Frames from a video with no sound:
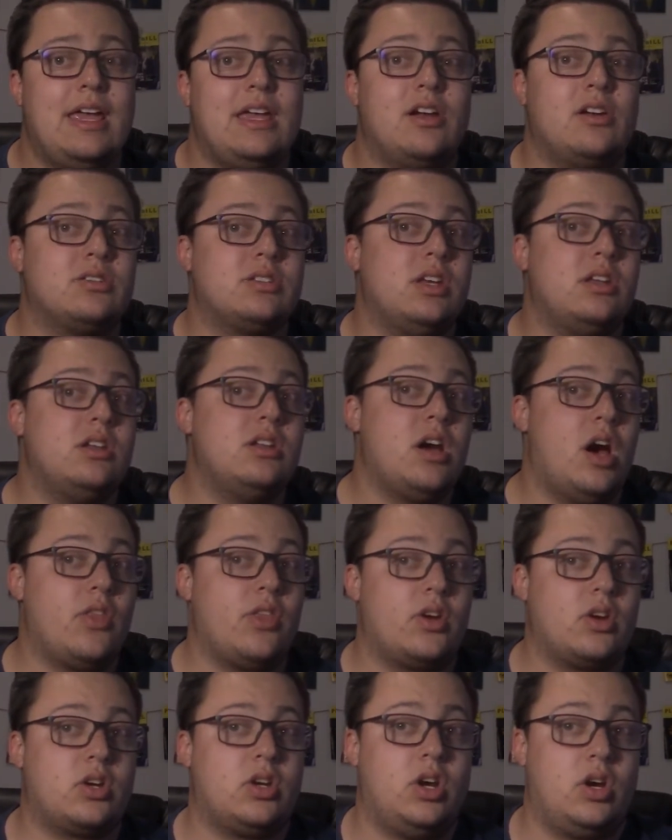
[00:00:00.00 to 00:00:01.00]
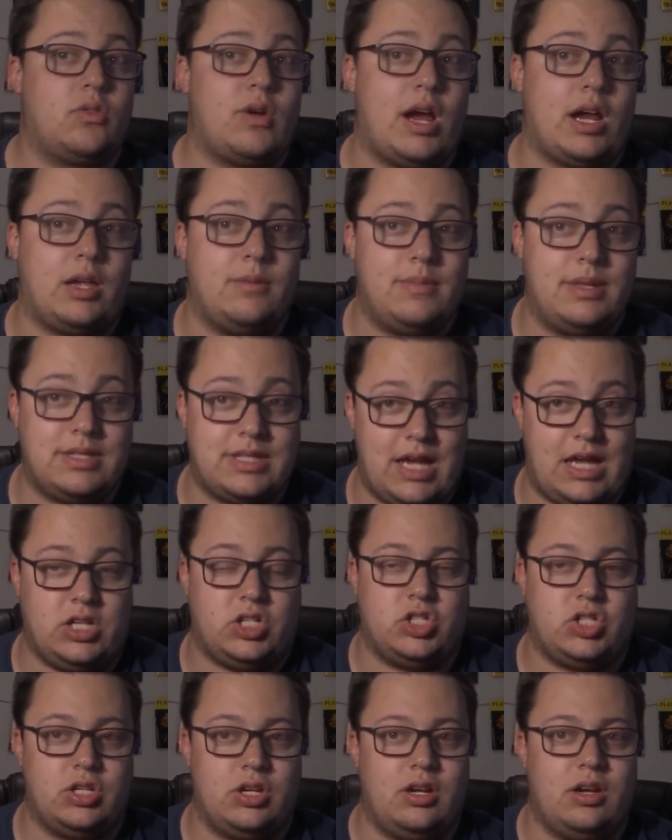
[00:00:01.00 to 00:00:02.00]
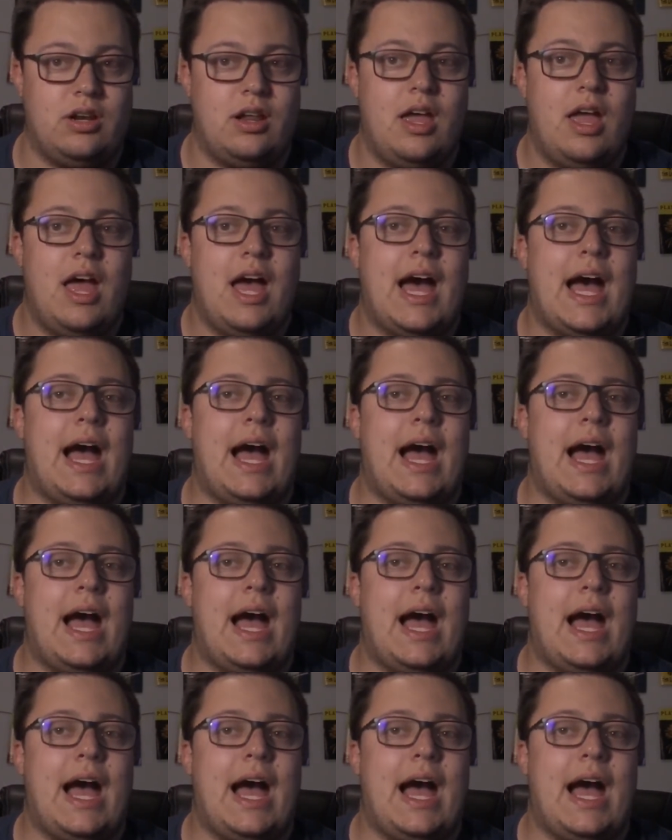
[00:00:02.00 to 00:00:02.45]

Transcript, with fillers: Here's another good recommendation.